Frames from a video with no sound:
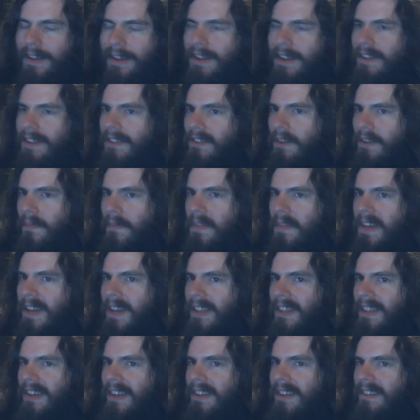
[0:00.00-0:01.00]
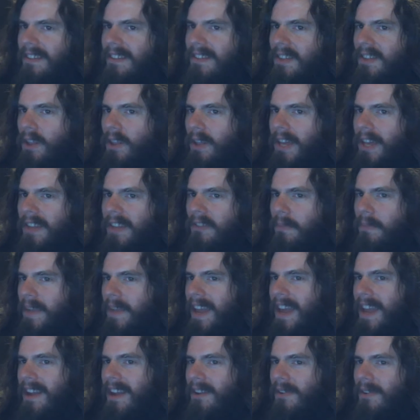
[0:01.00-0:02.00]
something that still gets me
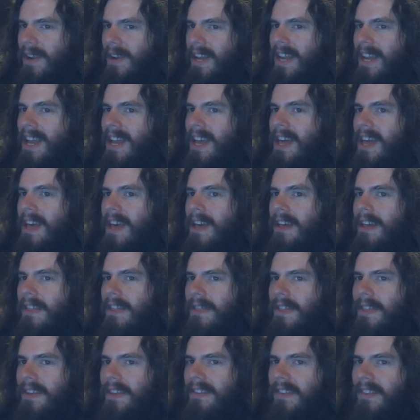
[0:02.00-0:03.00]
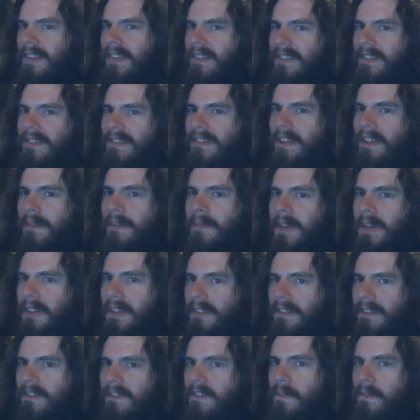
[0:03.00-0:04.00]
angry this isn't some
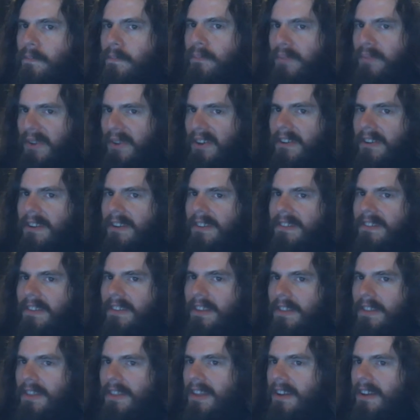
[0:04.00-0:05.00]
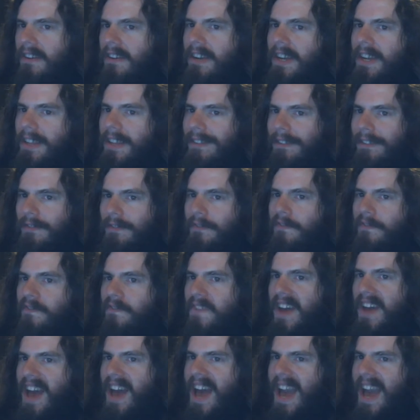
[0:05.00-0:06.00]
conspiracy theory, it's
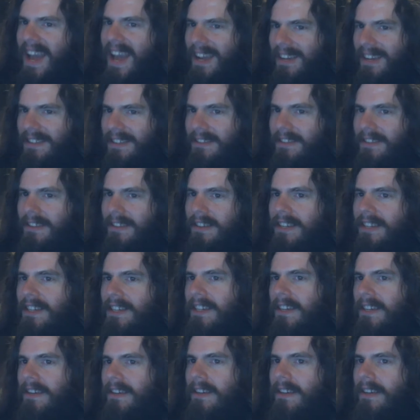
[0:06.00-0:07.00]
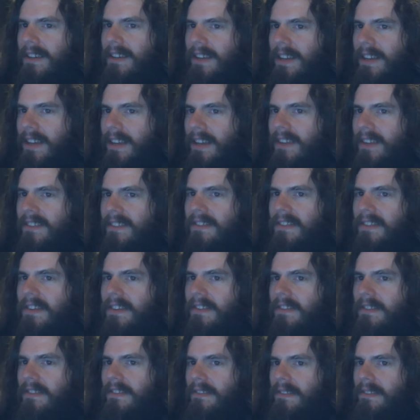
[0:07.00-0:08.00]
fact! It's
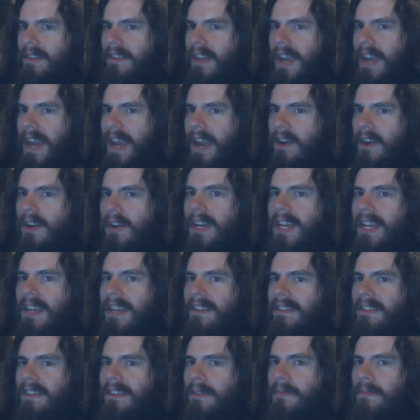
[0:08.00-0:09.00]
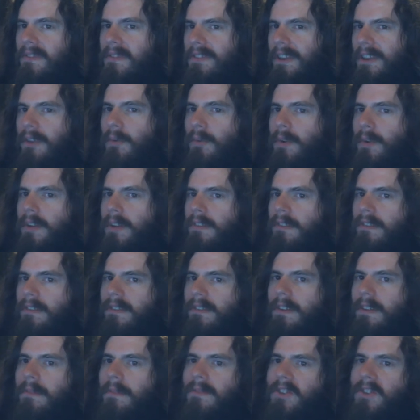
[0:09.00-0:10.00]
this arrogant, obsequious
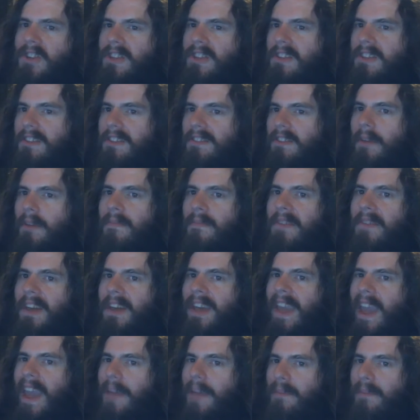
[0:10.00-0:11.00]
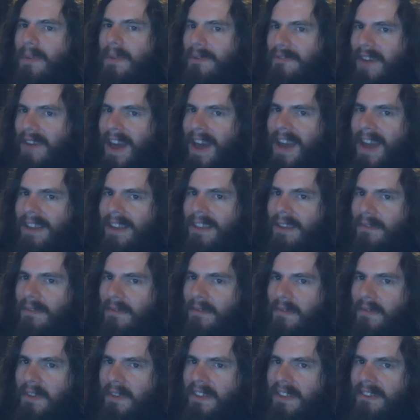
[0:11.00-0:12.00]
assumption that something can't be fact
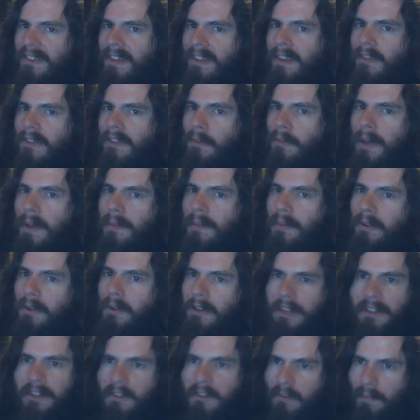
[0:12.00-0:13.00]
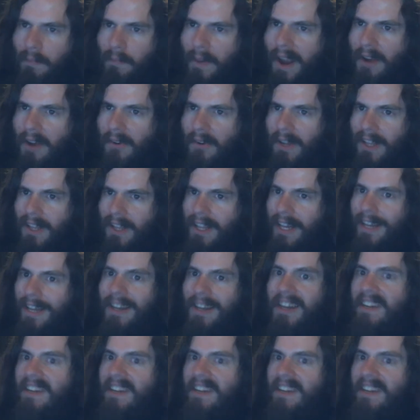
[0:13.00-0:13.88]
if it says people are conspiring. Like,